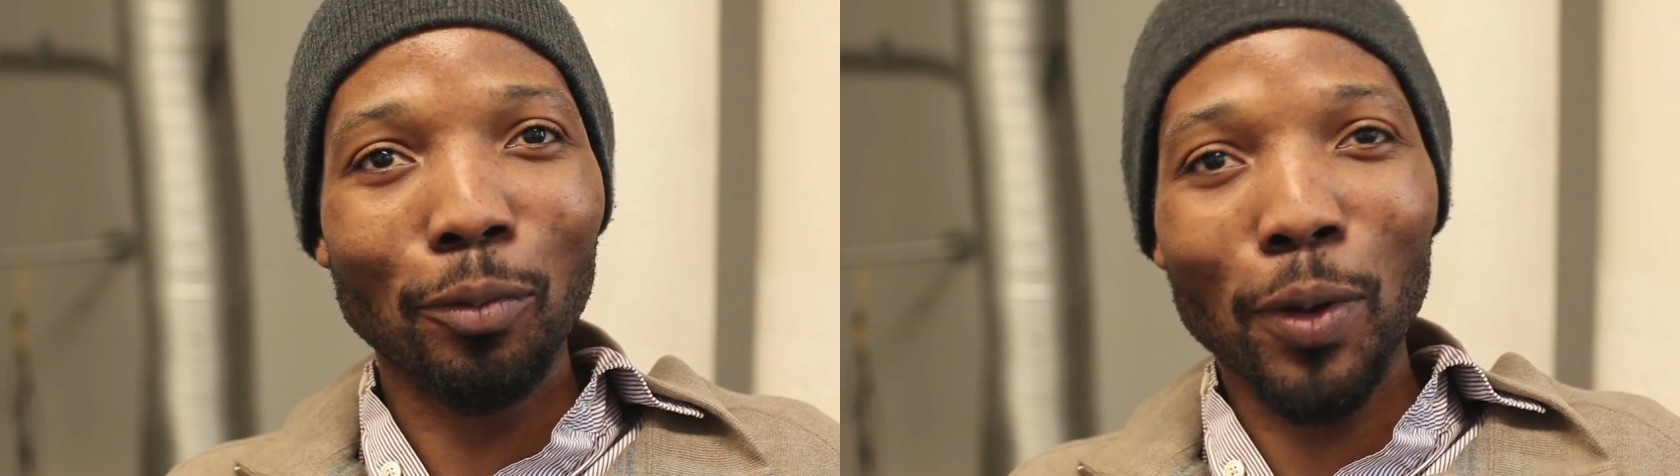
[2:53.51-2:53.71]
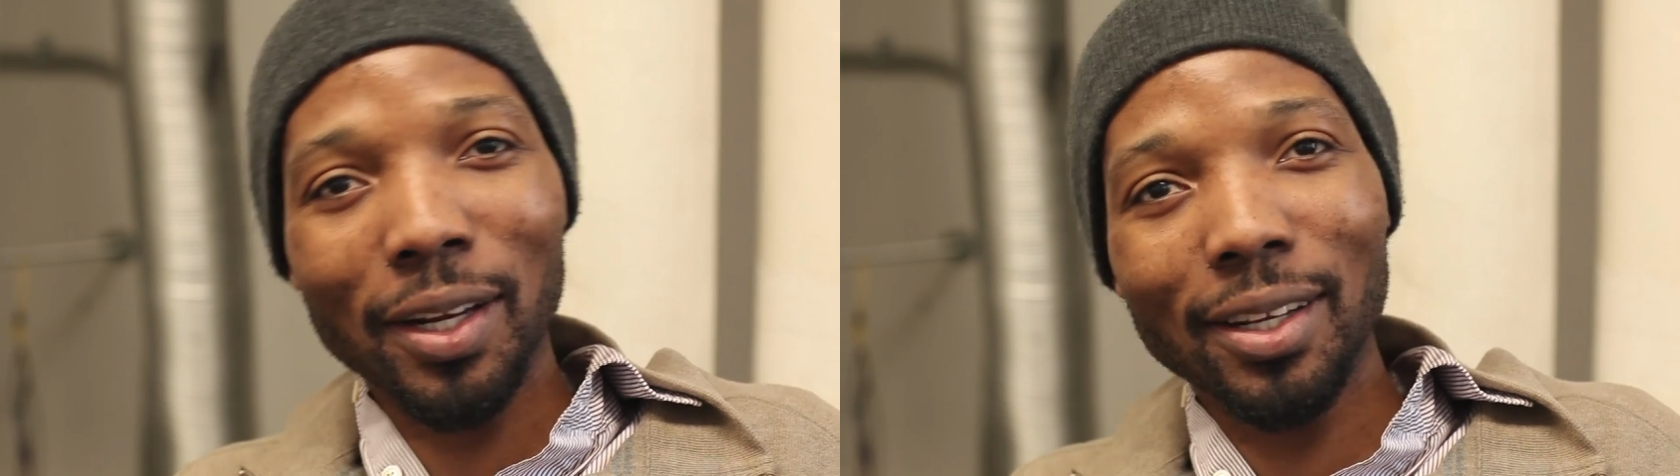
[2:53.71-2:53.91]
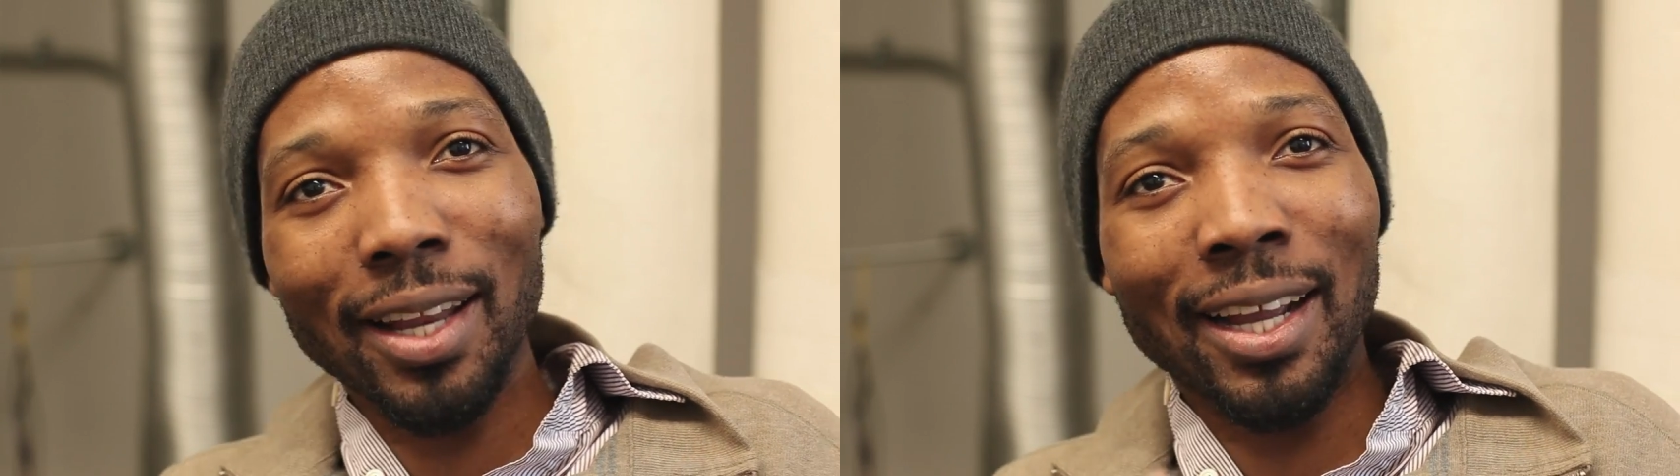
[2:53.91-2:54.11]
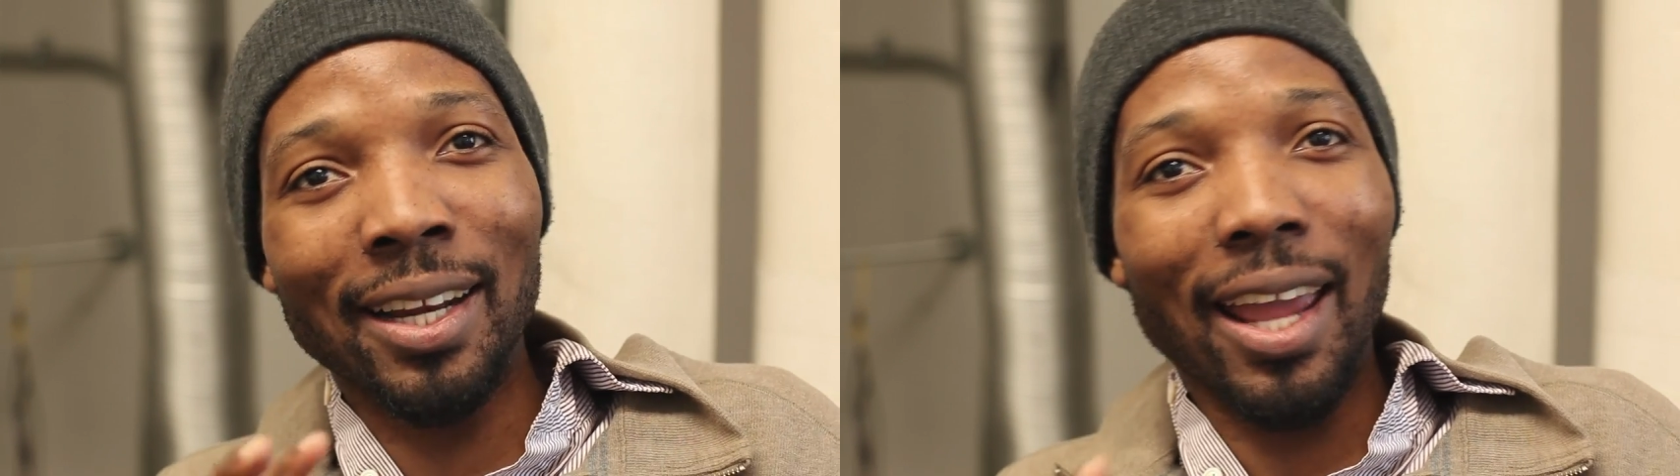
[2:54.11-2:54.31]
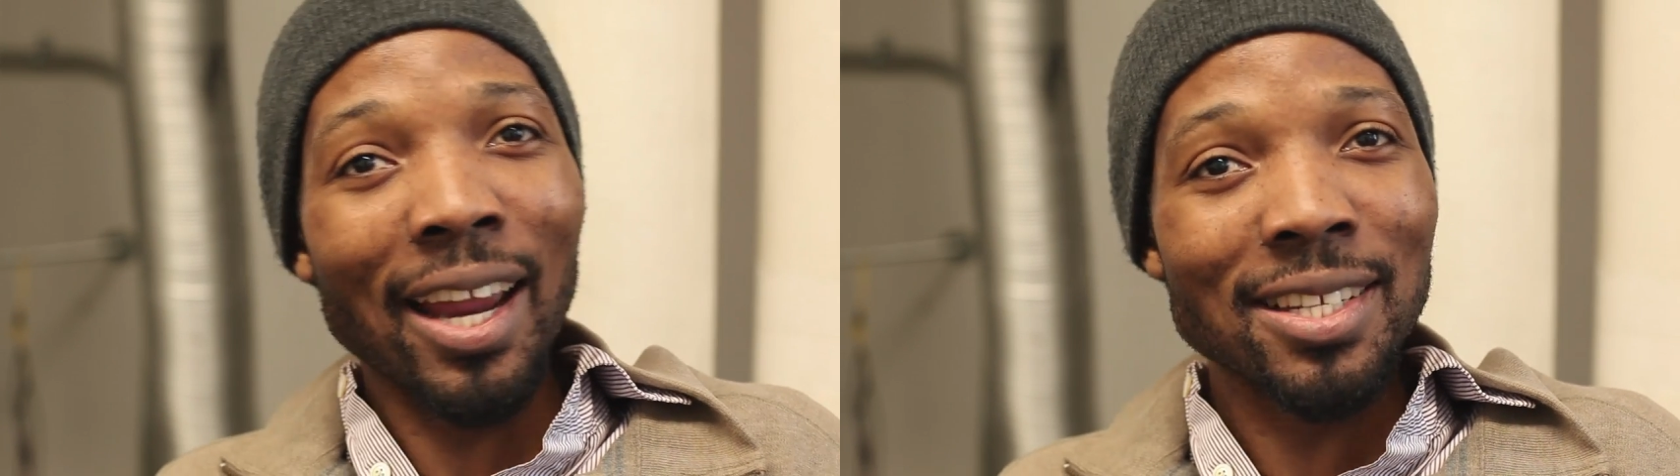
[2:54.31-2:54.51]
with like
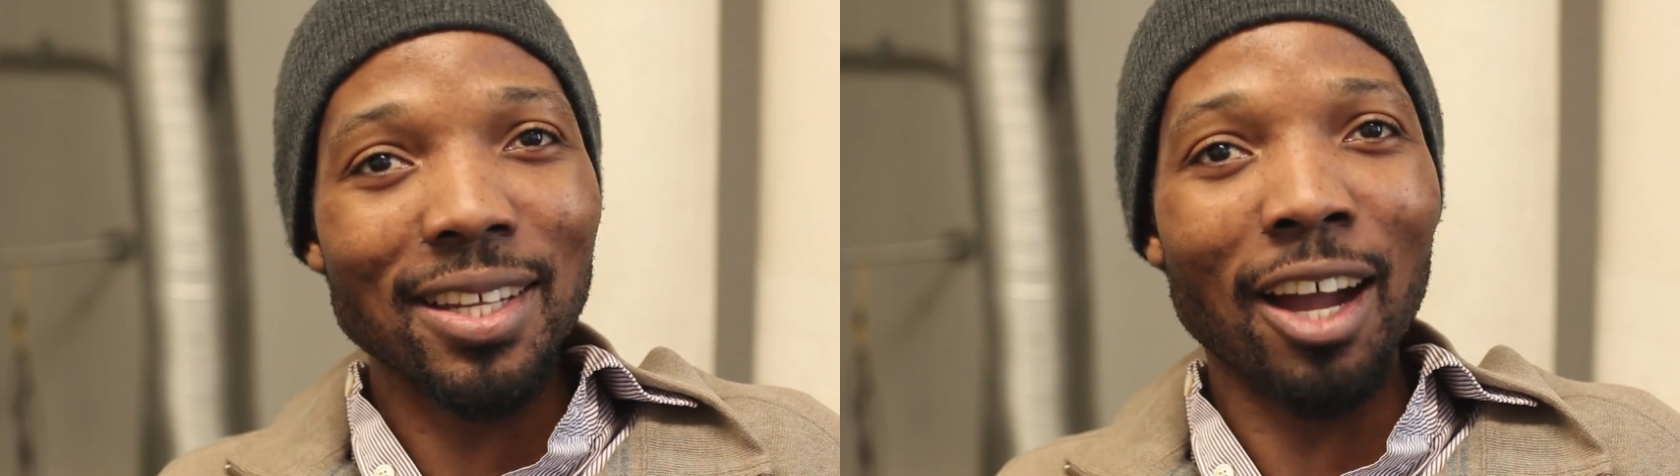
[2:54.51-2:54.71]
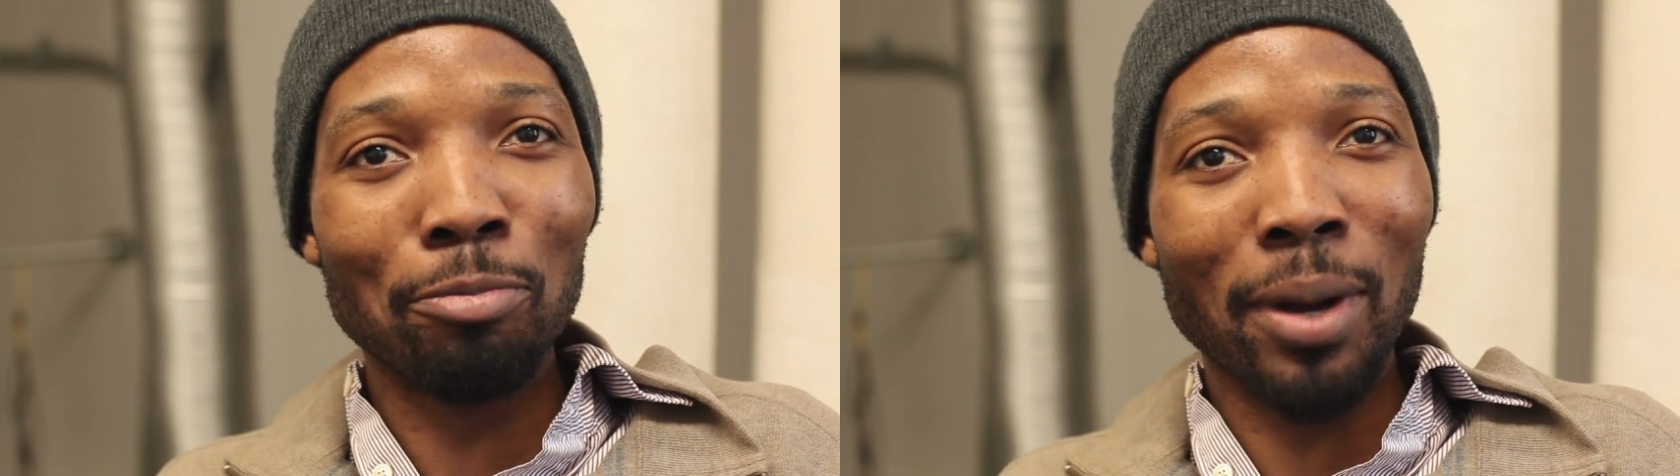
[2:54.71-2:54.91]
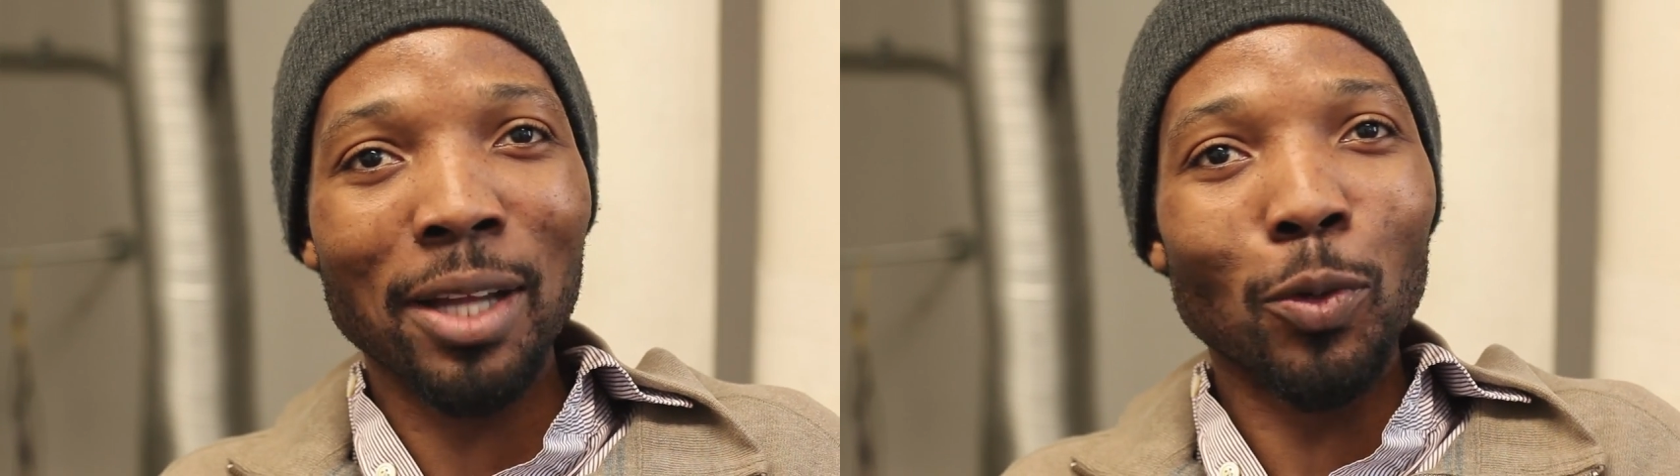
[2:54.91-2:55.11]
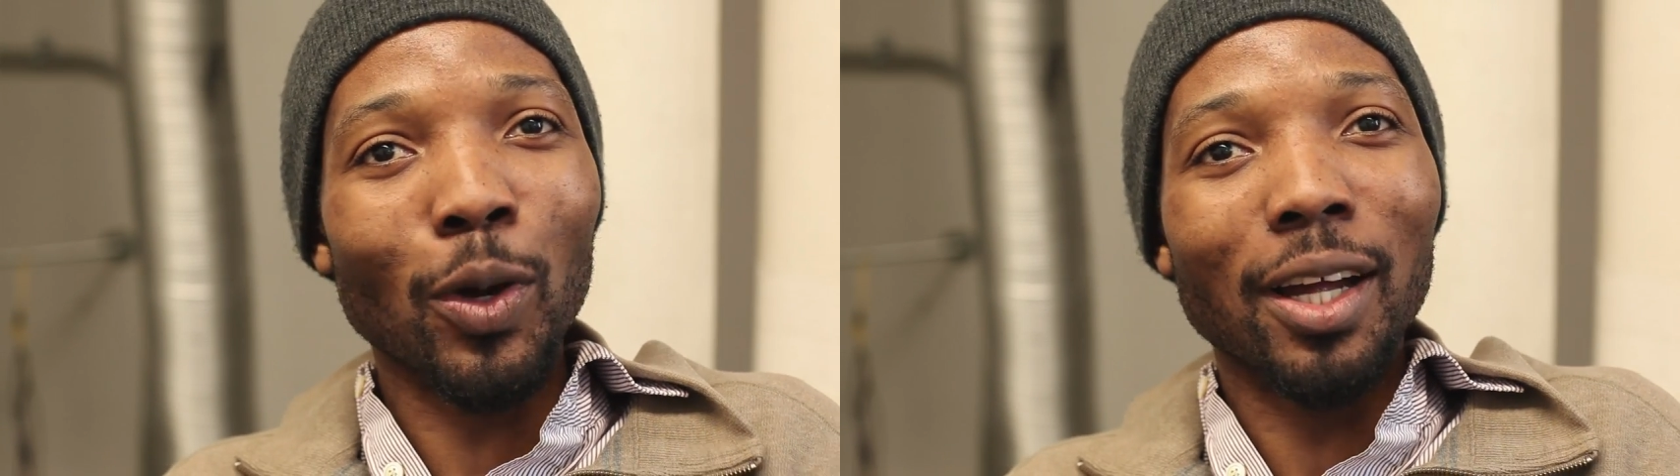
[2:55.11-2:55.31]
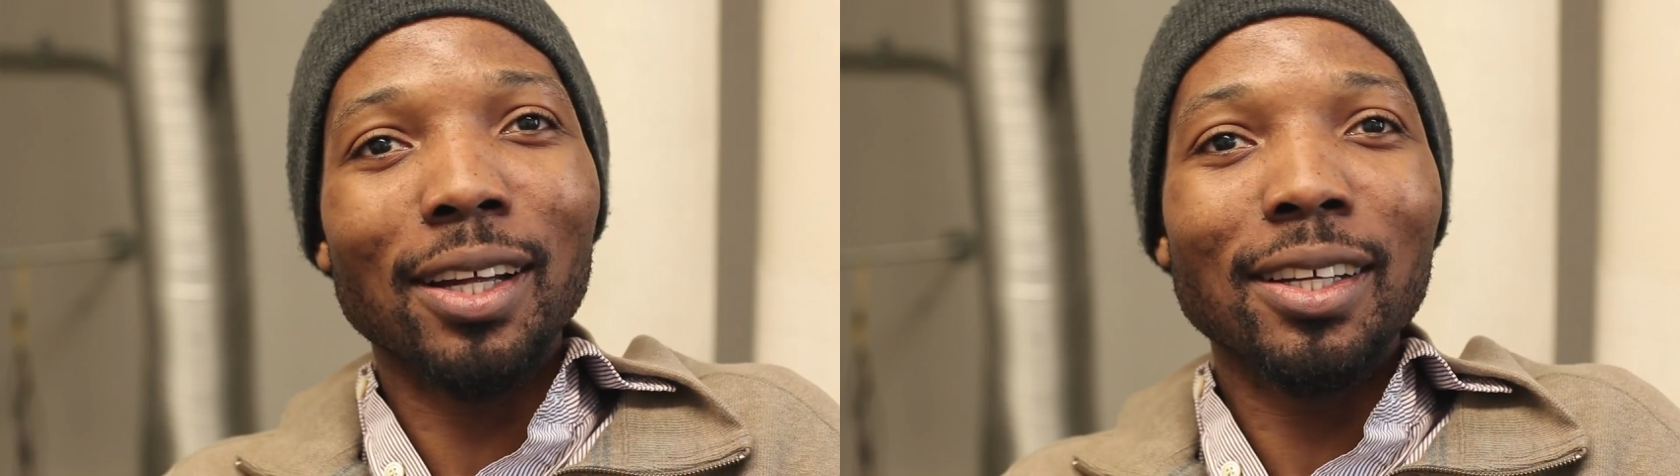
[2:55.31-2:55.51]
an int of
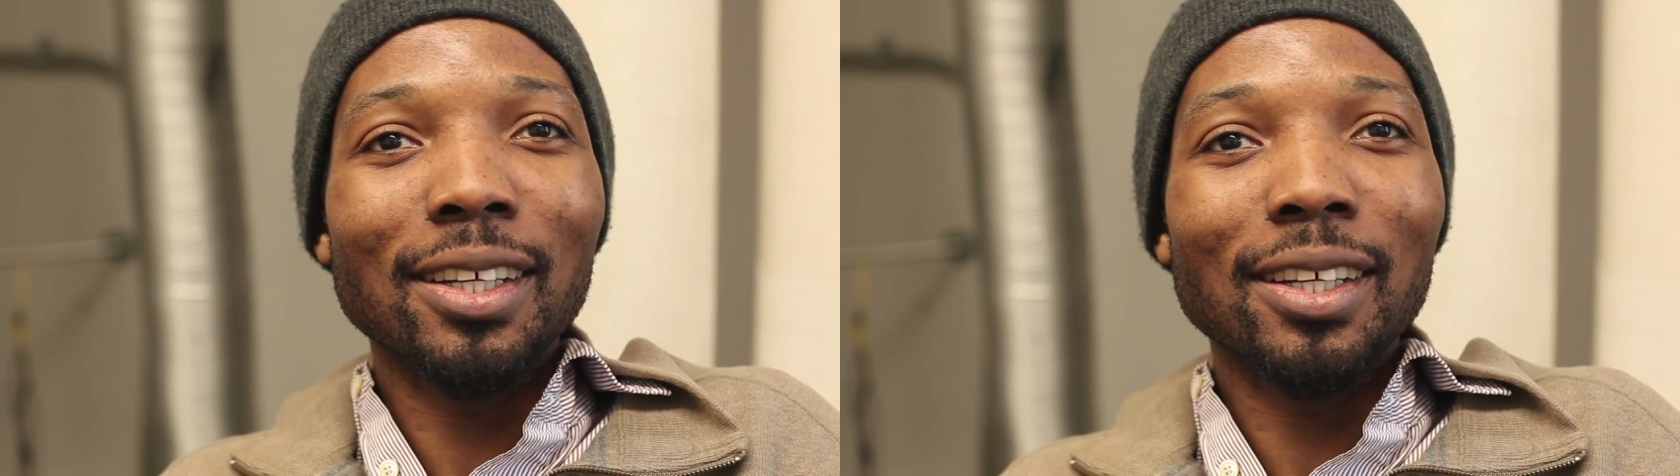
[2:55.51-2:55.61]
Patois,